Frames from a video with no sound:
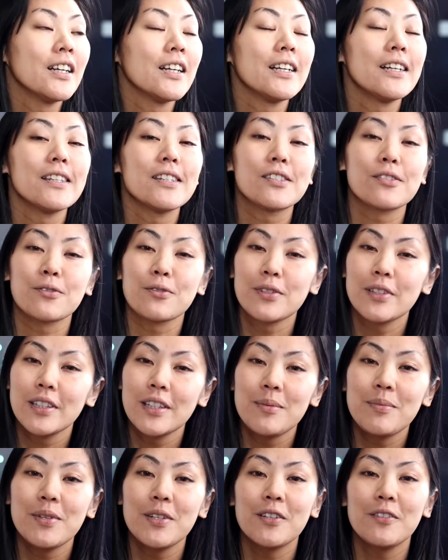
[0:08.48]
It's a
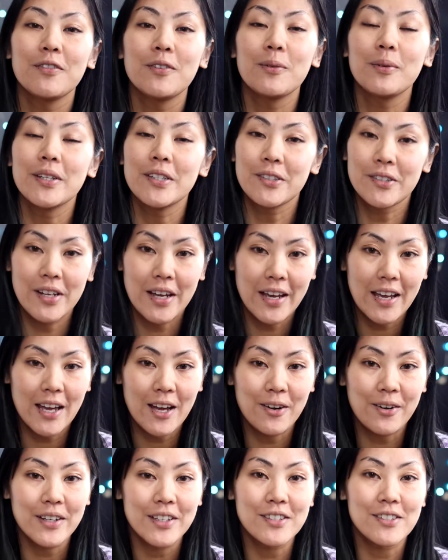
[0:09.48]
really beautiful winter day
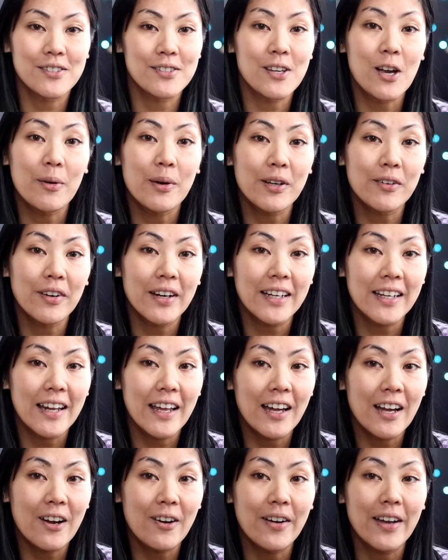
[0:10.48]
out. It's snowing right
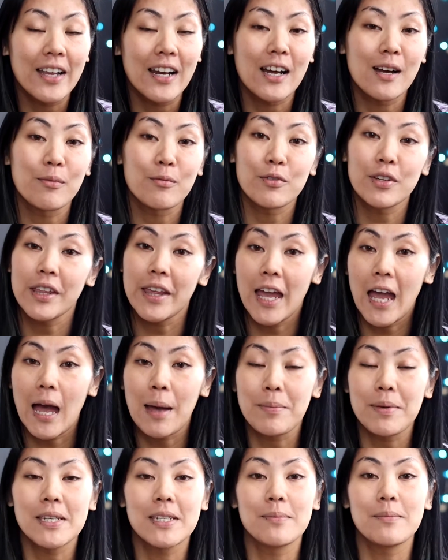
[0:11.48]
now, and I'm really
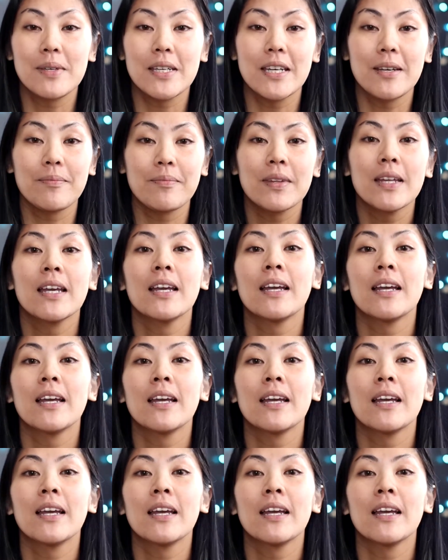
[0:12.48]
happy to be